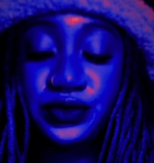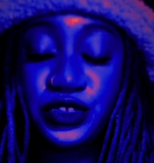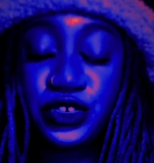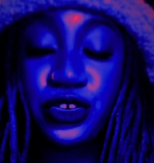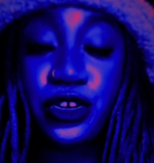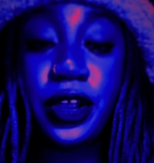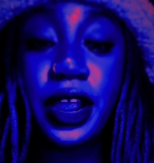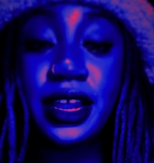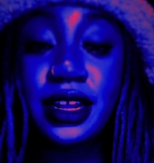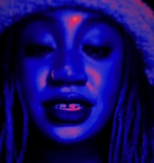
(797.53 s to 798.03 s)

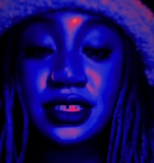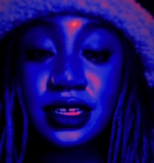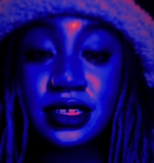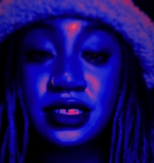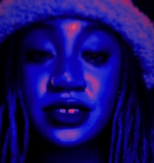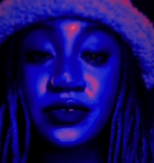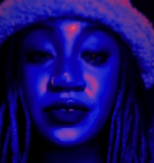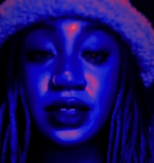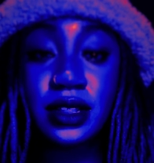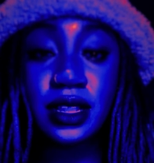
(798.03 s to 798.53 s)
create a
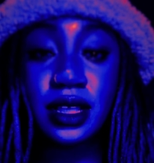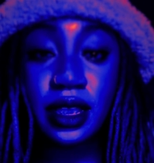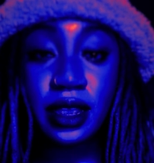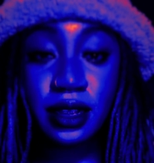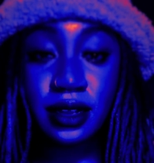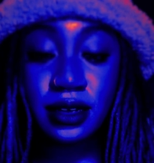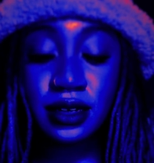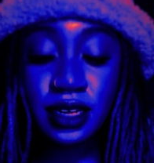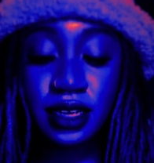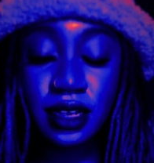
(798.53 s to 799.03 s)
sense of
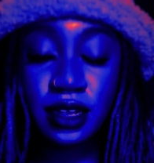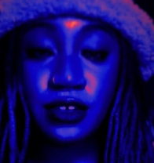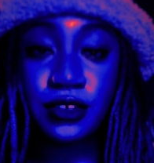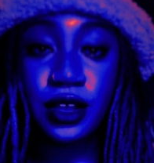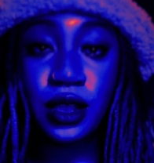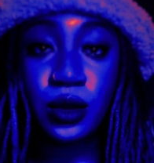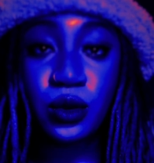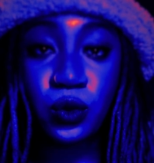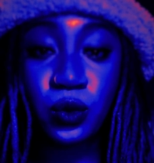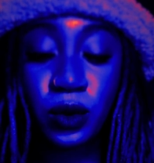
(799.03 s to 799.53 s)
clarity
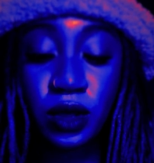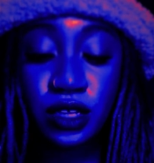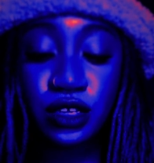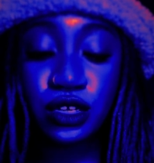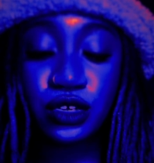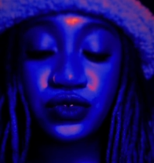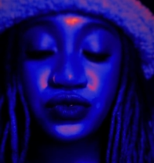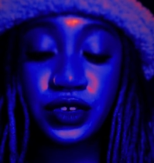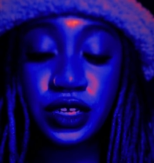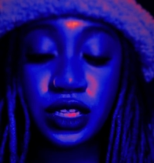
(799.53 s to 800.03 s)
around what
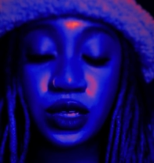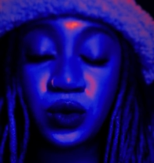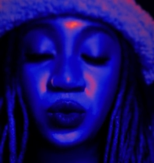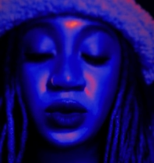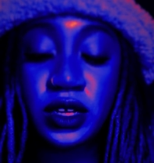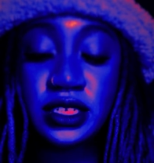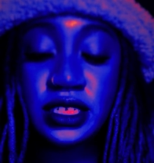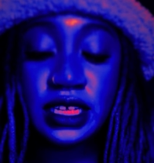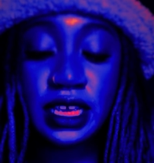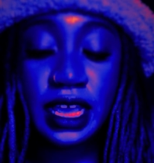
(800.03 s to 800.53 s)
you're really
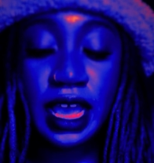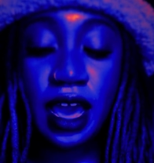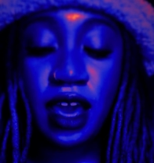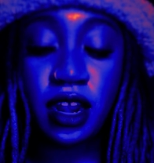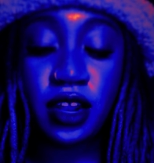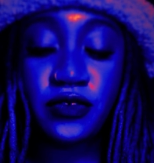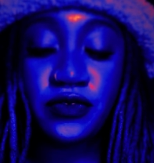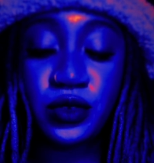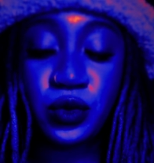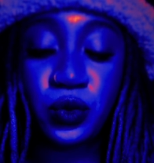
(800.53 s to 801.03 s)
wanting
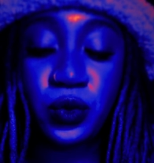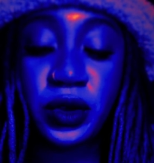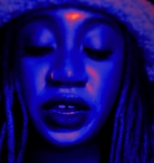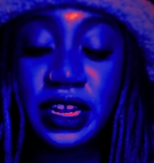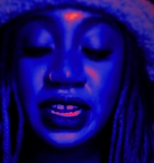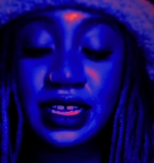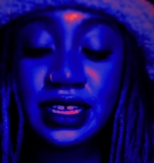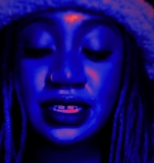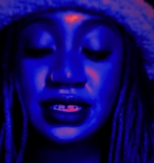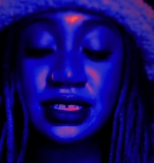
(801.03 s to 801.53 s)
out of it.
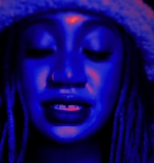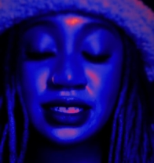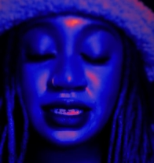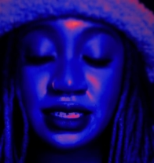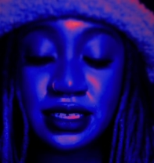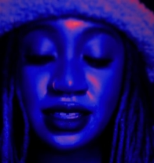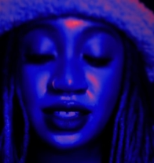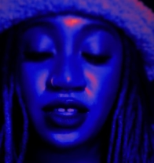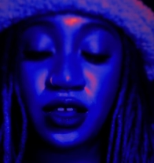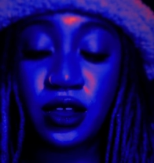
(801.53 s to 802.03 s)
What is
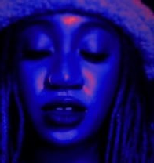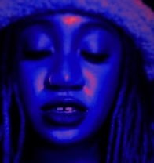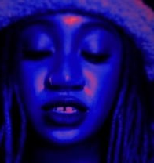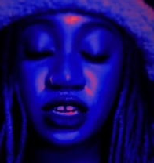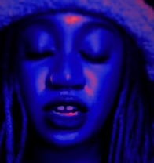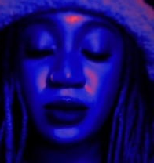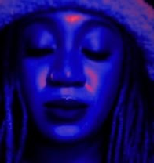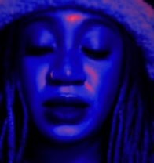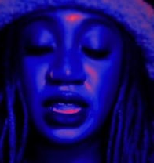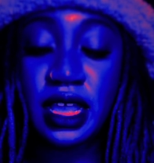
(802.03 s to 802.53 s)
this
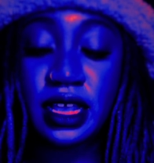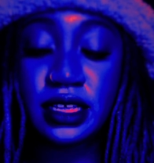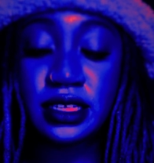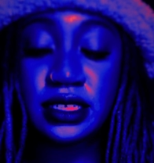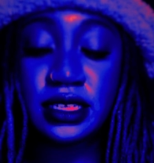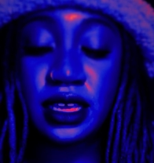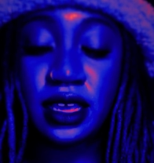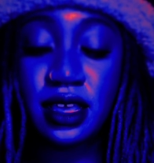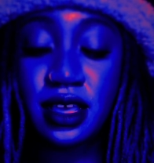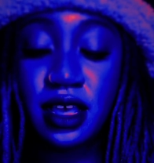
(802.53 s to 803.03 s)
long-term
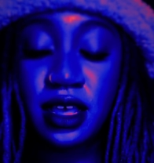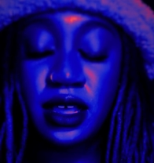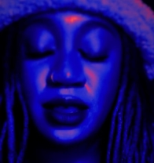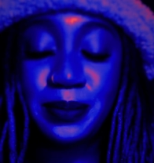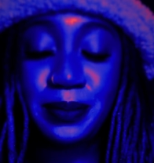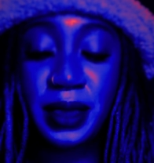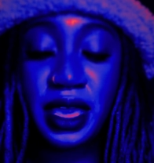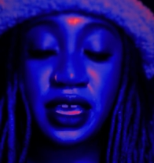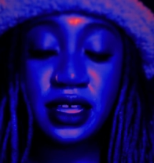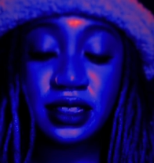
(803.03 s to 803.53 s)
legacy?
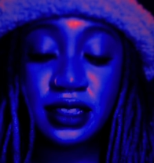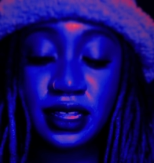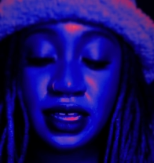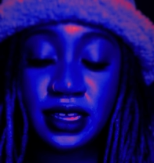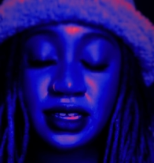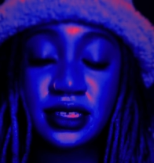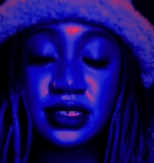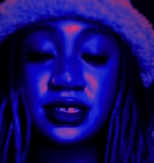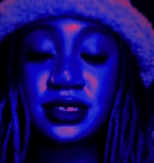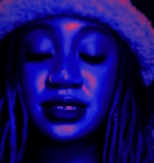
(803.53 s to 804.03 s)
Make a
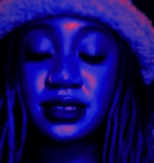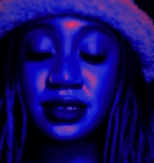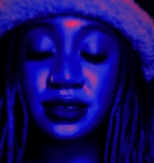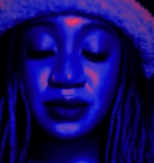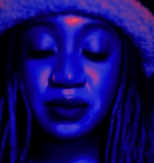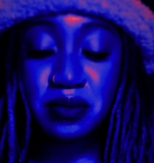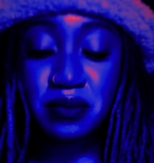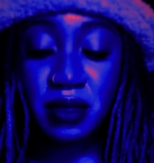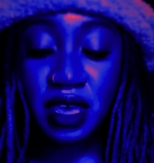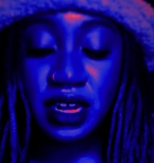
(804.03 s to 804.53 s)
list,
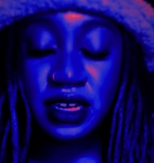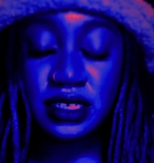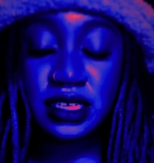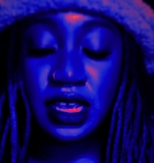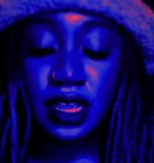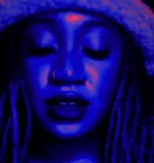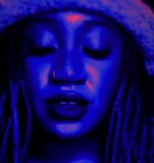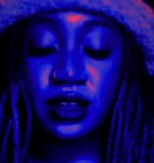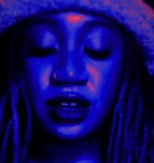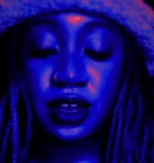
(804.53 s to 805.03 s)

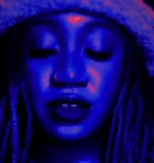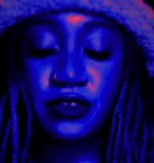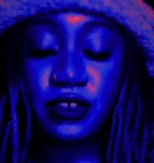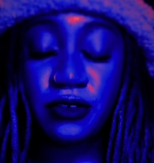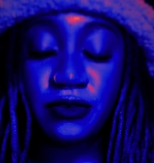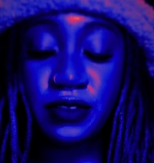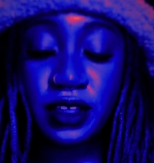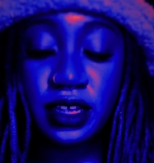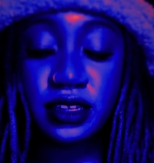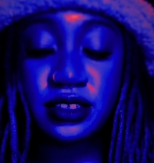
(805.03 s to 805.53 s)
meditate on it,
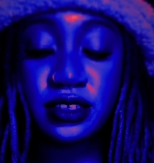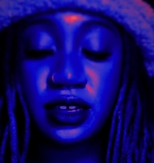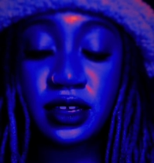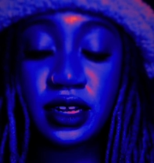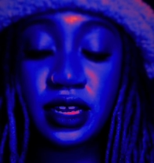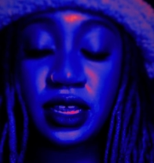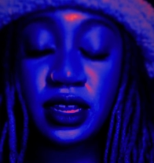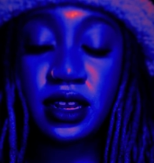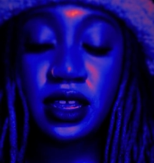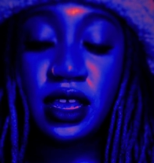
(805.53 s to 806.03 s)
reflect
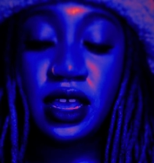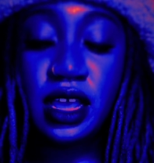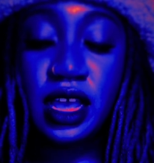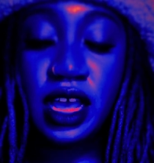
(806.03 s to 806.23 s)
on it.